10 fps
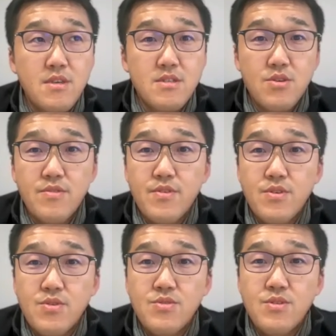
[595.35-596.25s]
So if you're
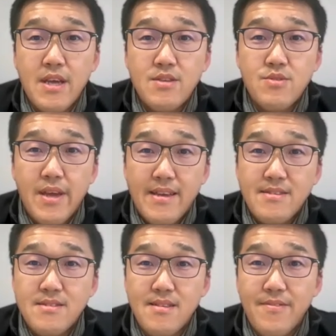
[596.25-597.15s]
using Andrew
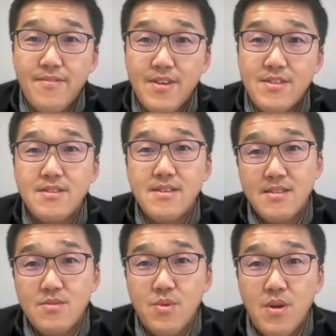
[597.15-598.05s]
Ng's definition,
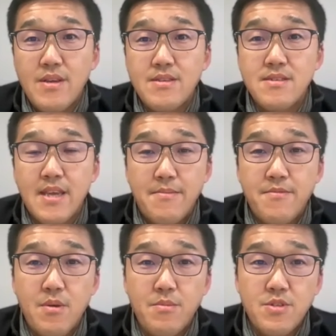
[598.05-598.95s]
that's where it came
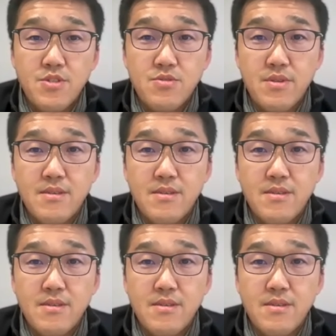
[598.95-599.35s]
from originally.